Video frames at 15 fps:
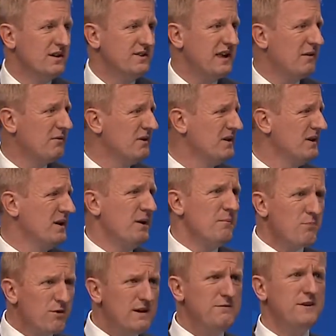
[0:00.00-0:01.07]
Now,
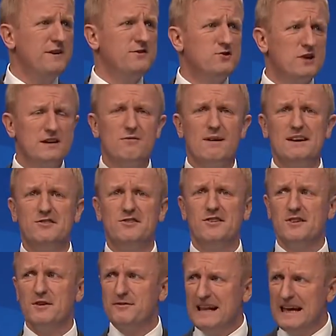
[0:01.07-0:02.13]
previous
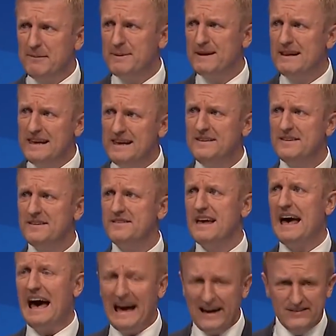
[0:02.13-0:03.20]
generations of Labour leaders,
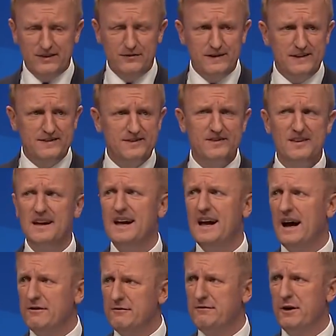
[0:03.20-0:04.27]
activists,
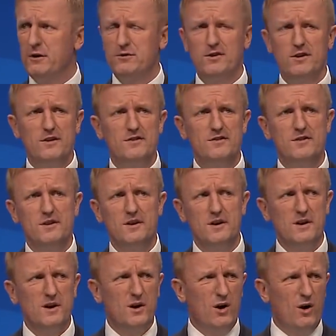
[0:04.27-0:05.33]
and voters
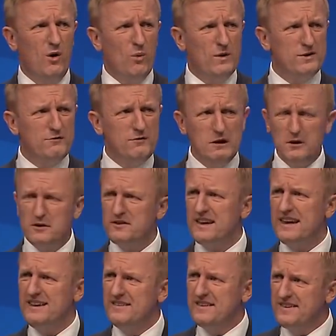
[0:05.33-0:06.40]
would have looked
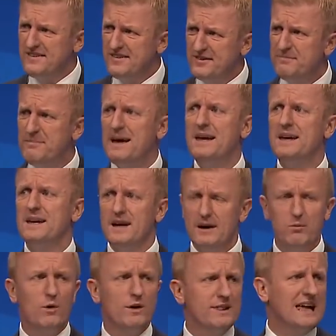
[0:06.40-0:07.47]
in dismay
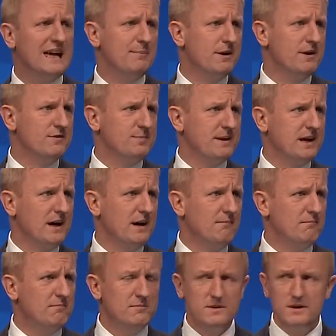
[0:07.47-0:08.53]
at what Labour has
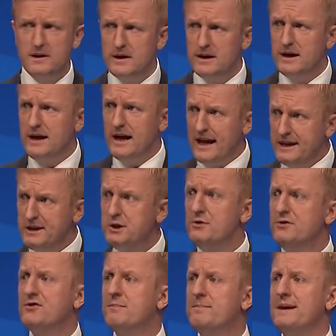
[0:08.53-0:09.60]
become. It
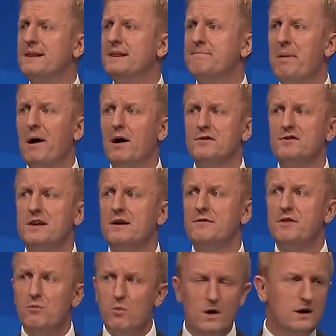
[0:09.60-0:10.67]
used to be the party of
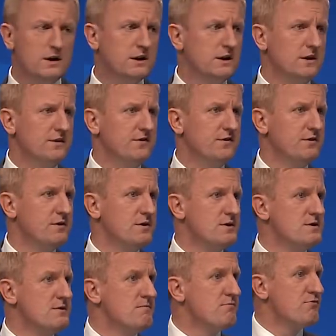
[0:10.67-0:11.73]
the workers,
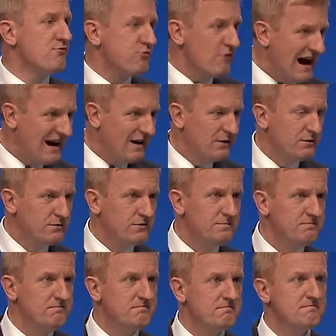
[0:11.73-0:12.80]
proud,
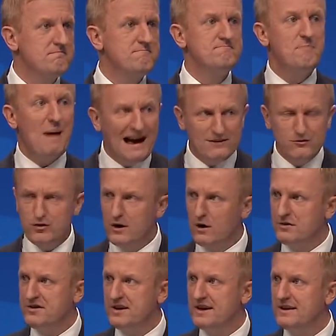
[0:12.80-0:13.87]

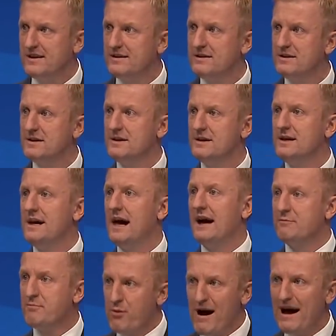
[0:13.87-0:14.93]
patriotic,
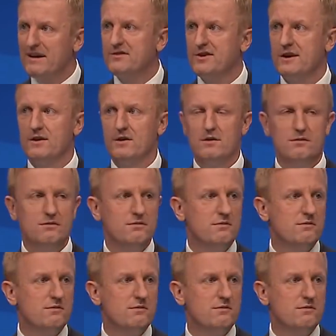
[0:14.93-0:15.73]
and practical.